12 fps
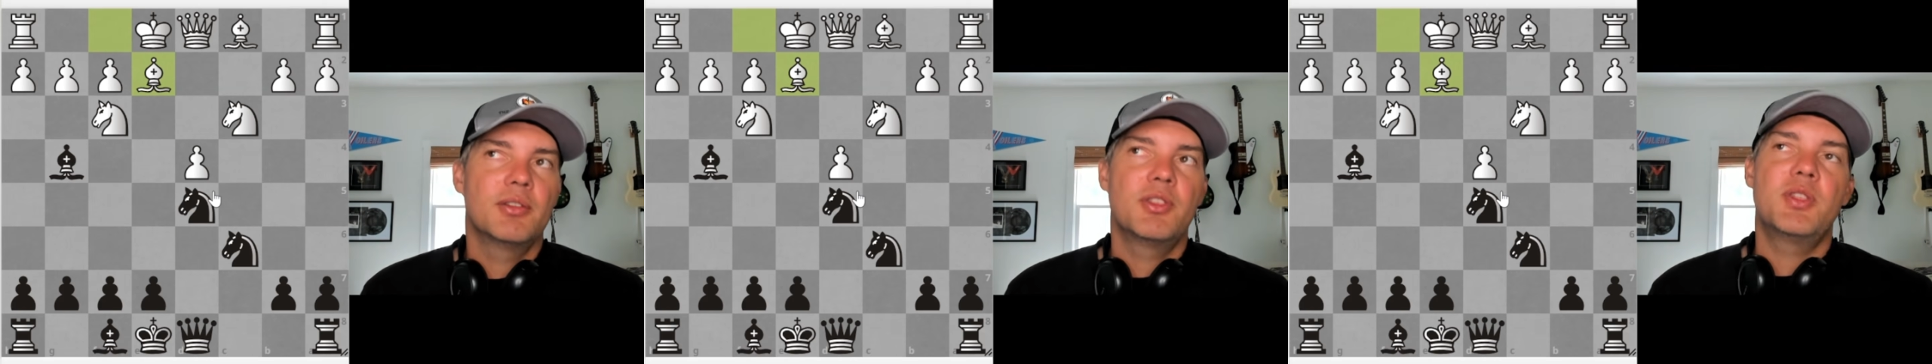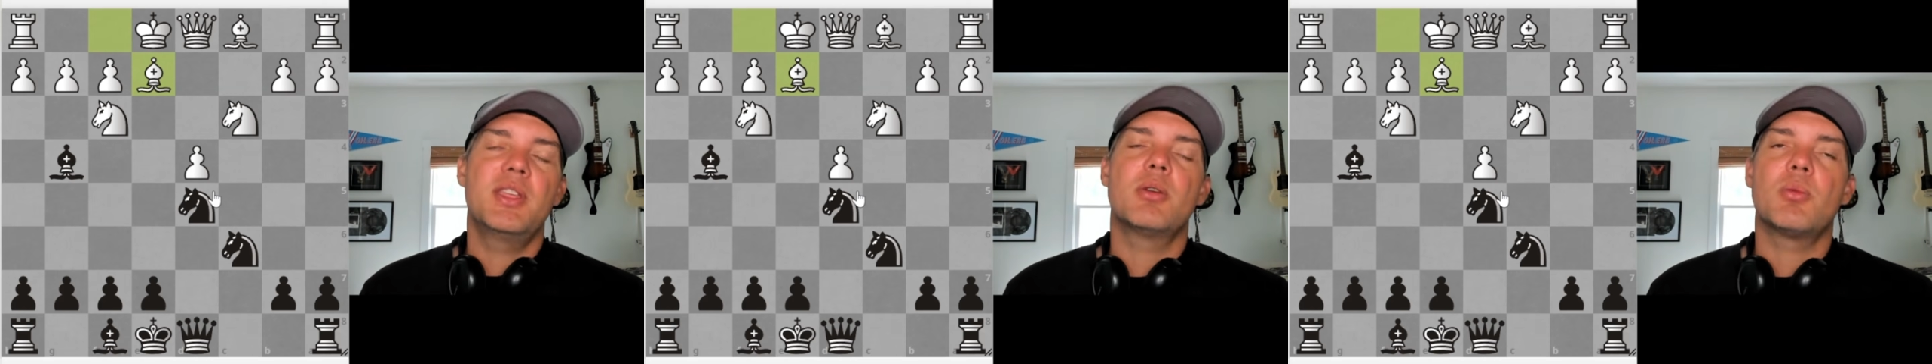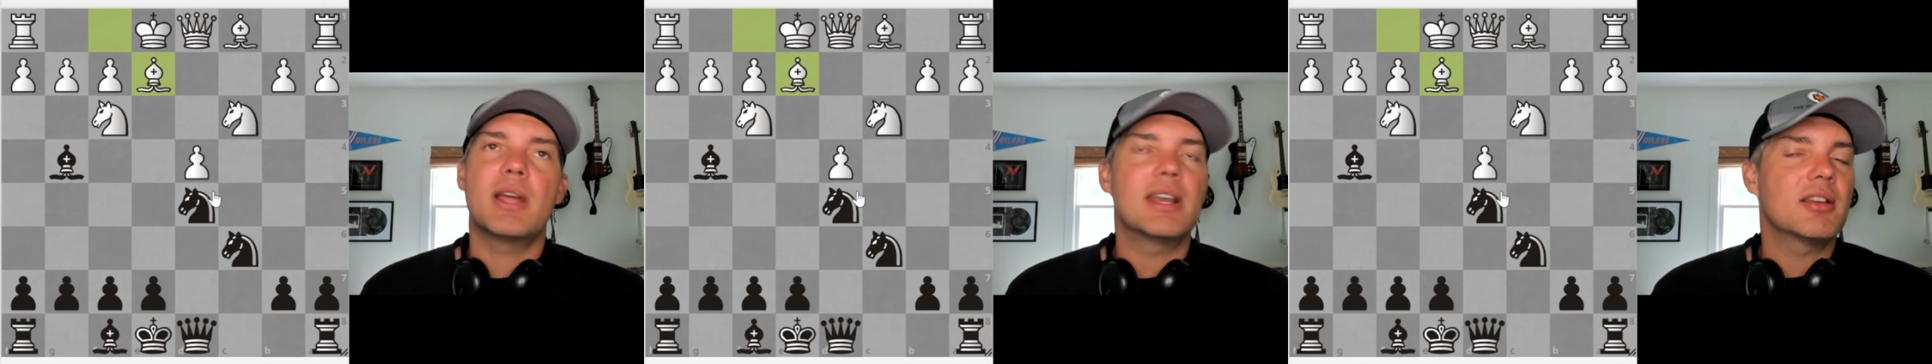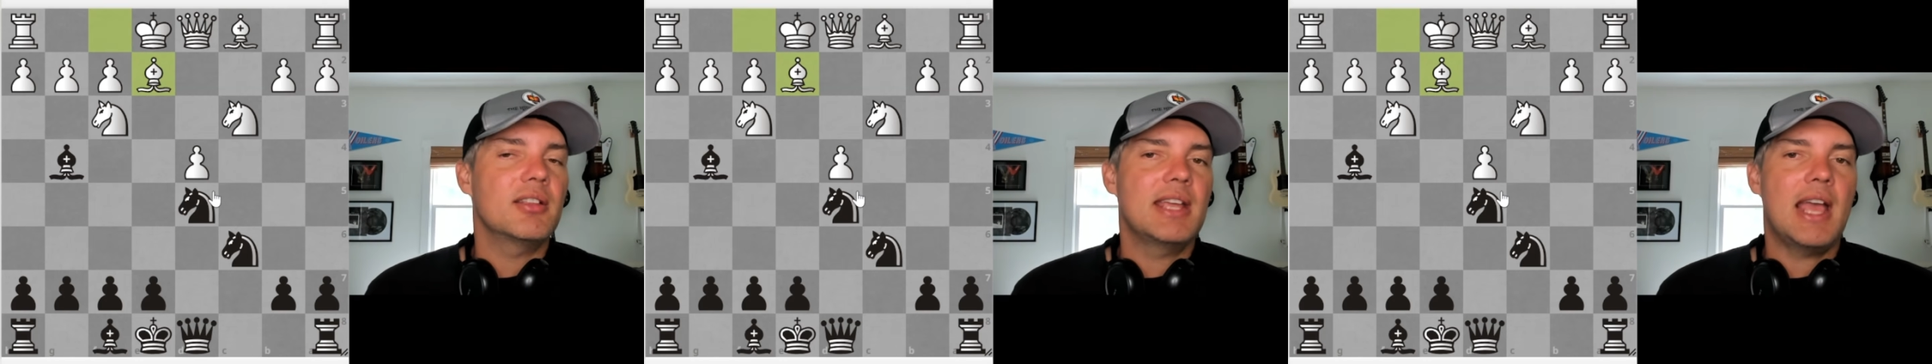
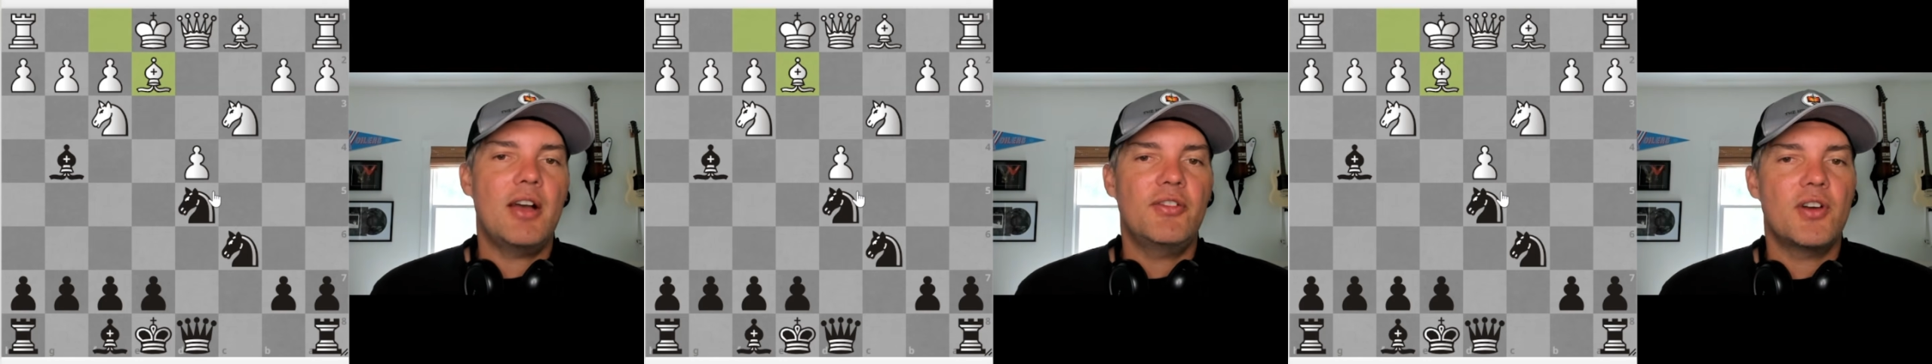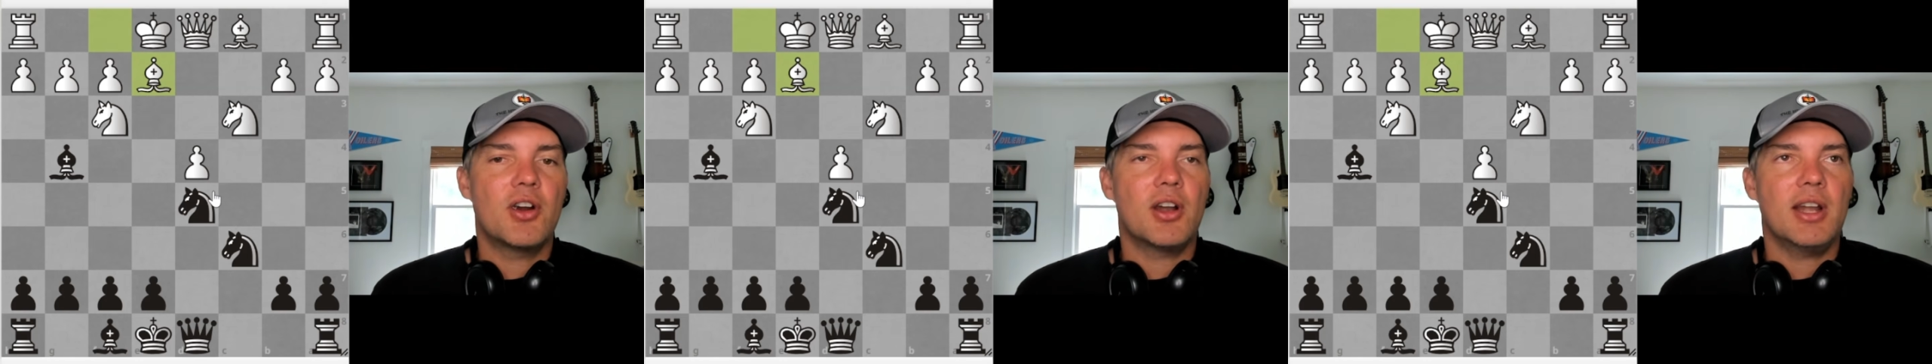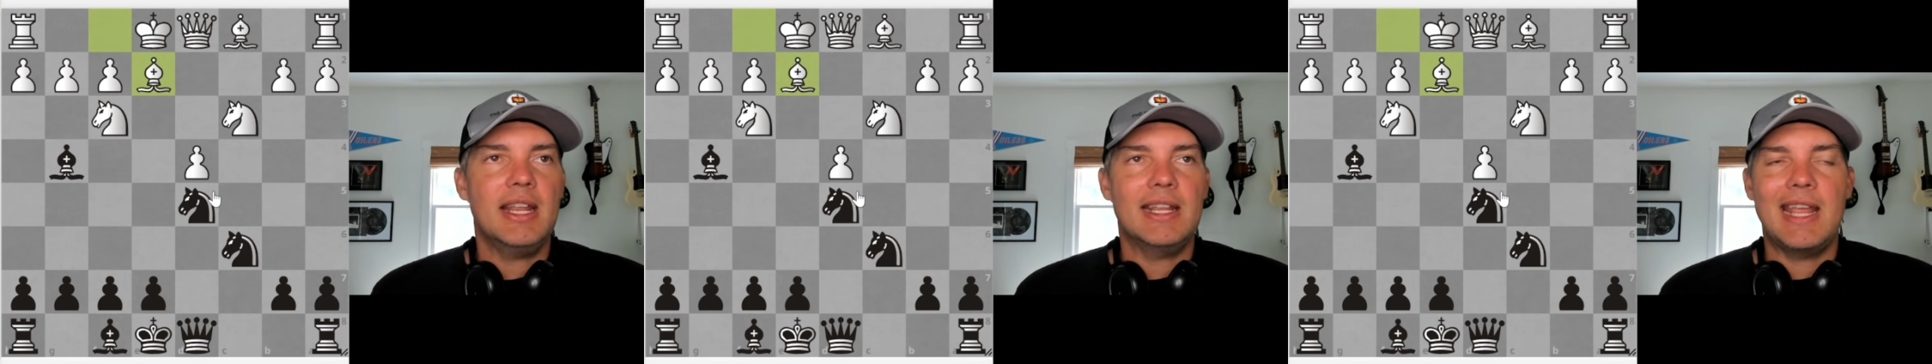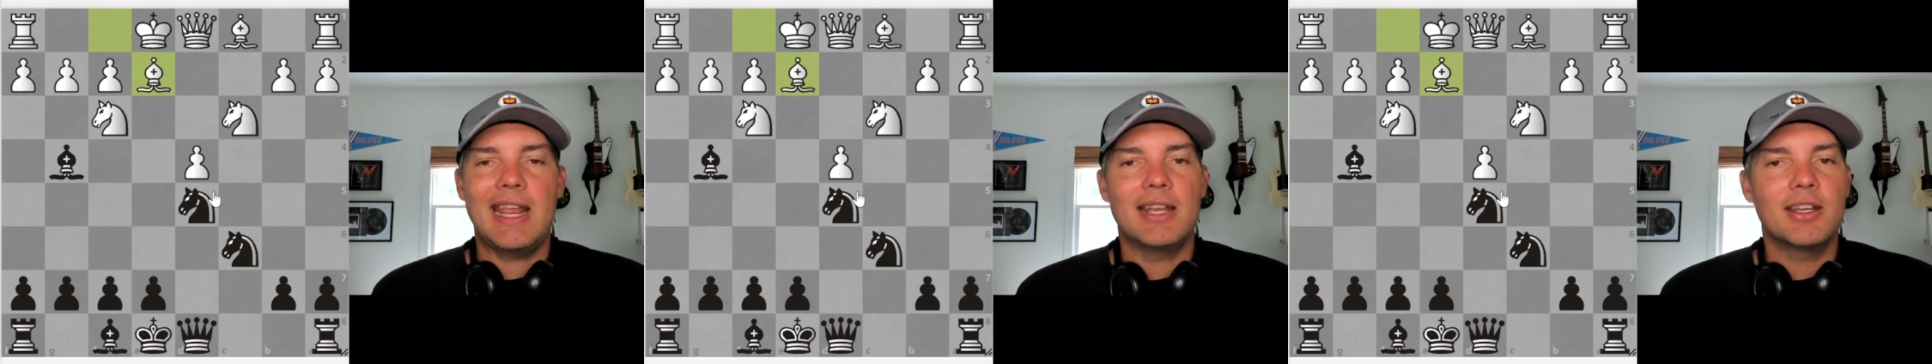theoretically how far it
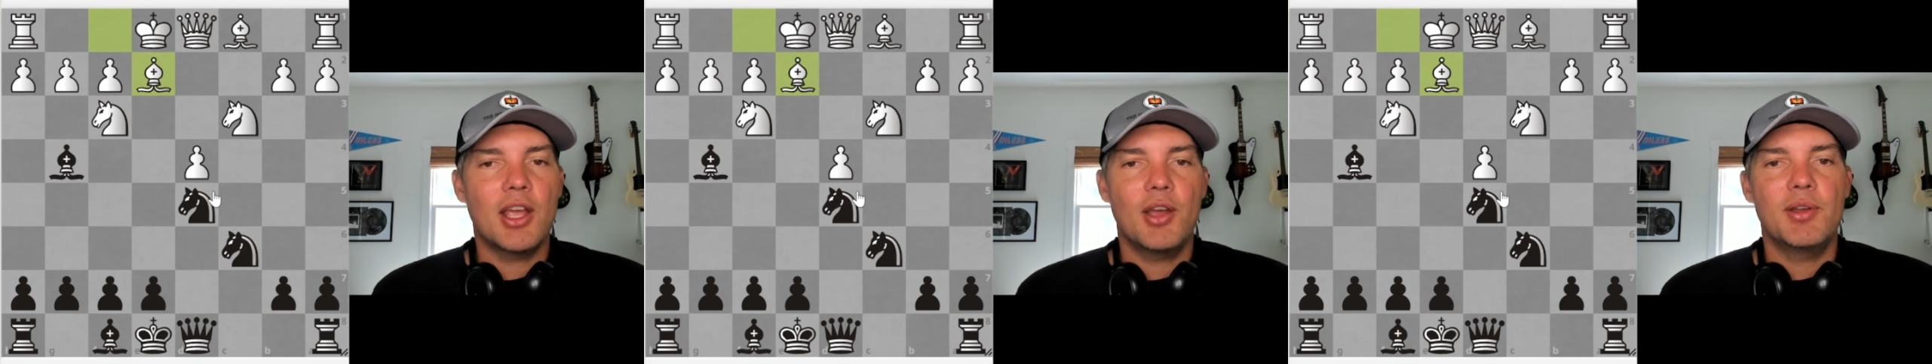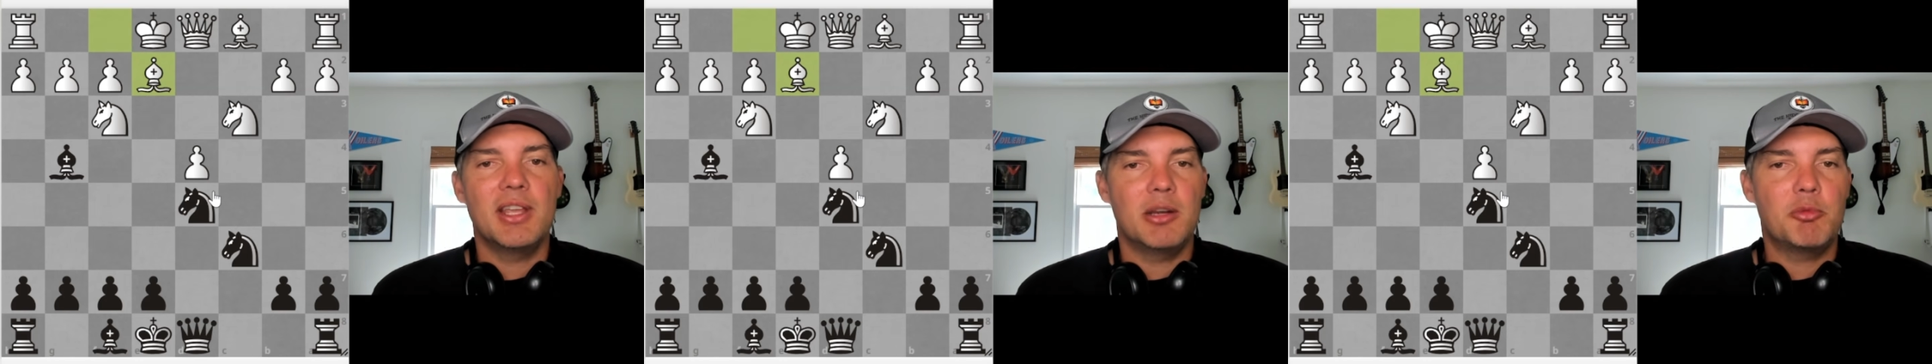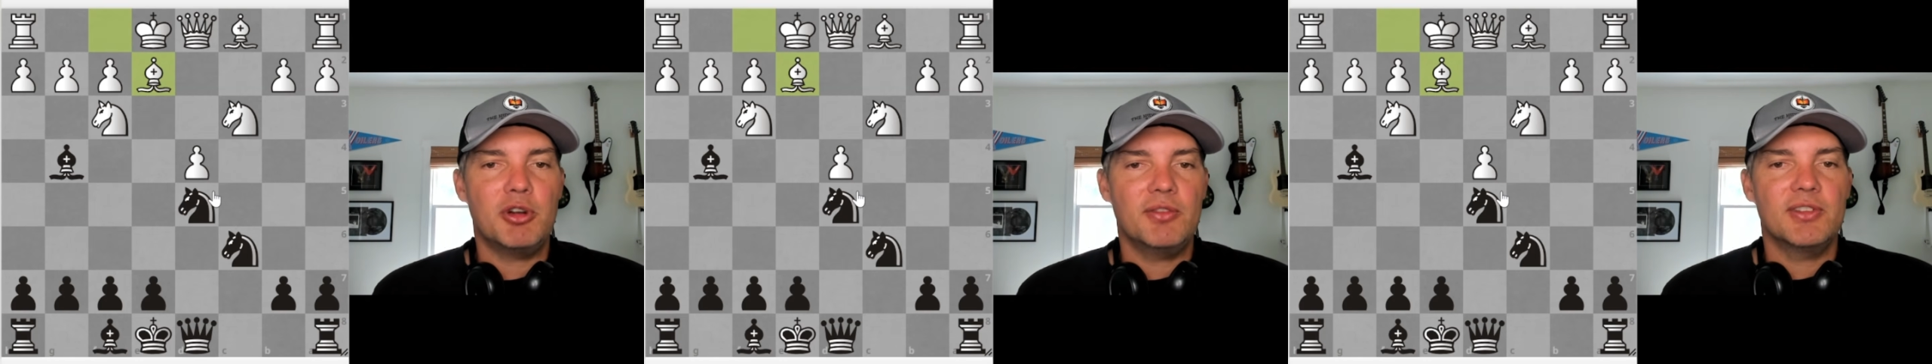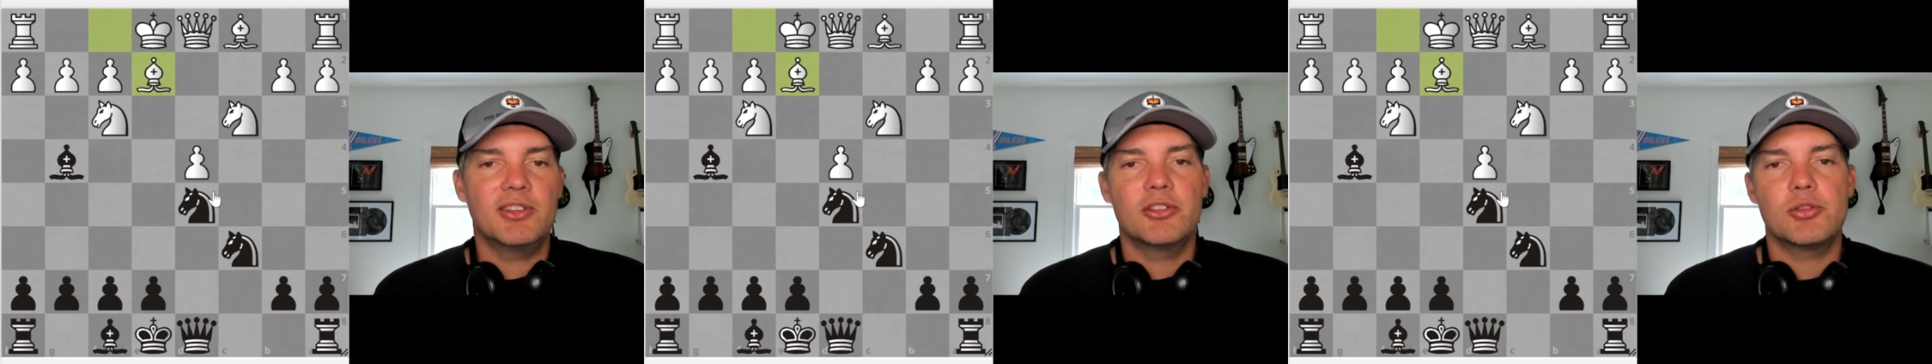can go in a
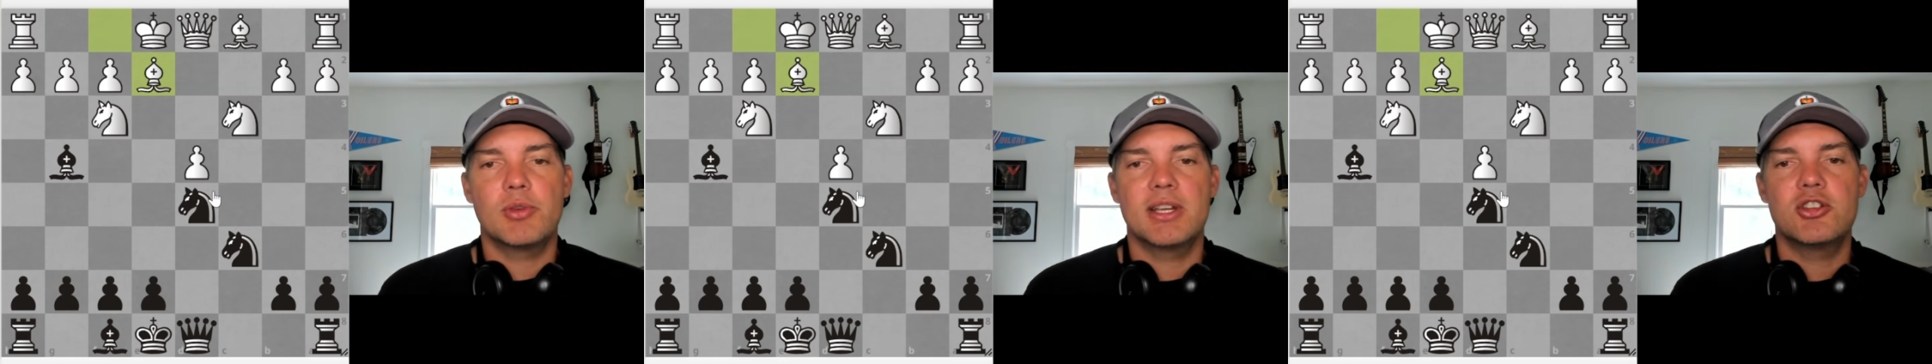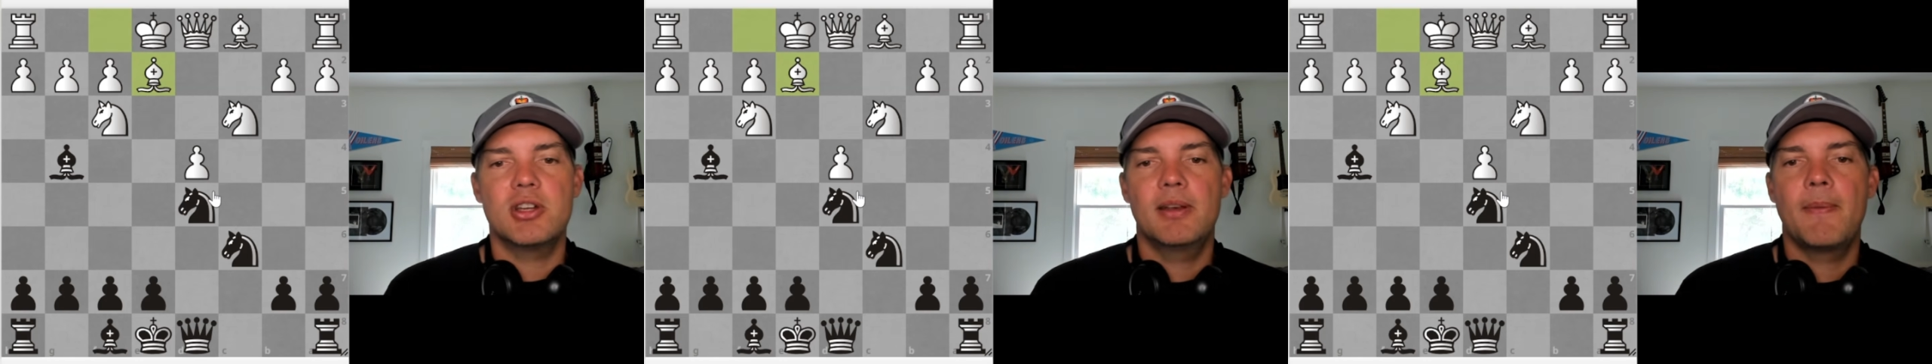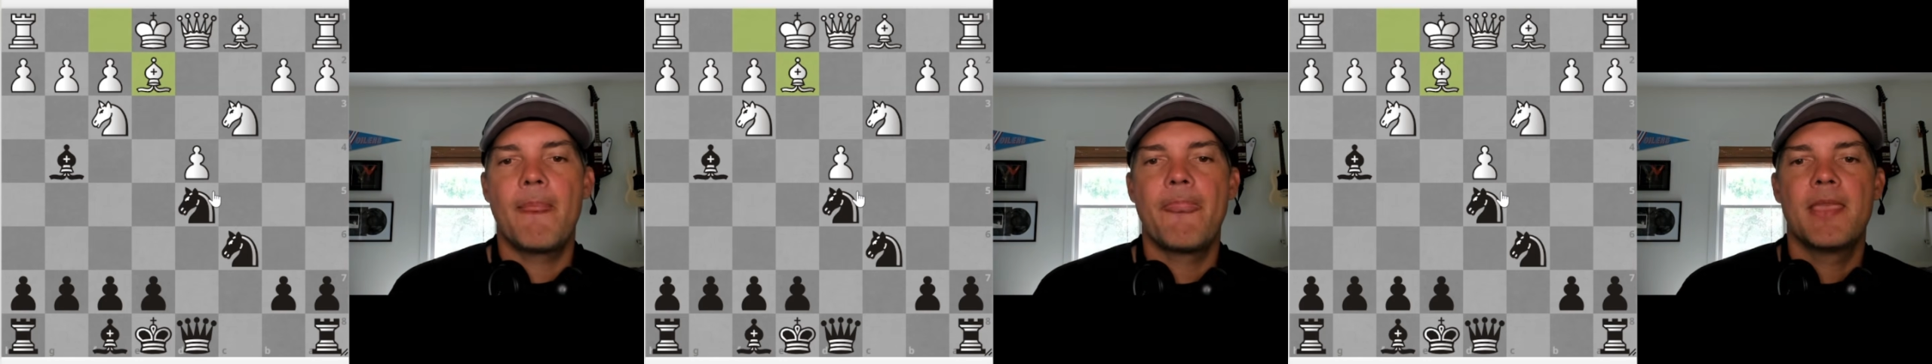perfect situation,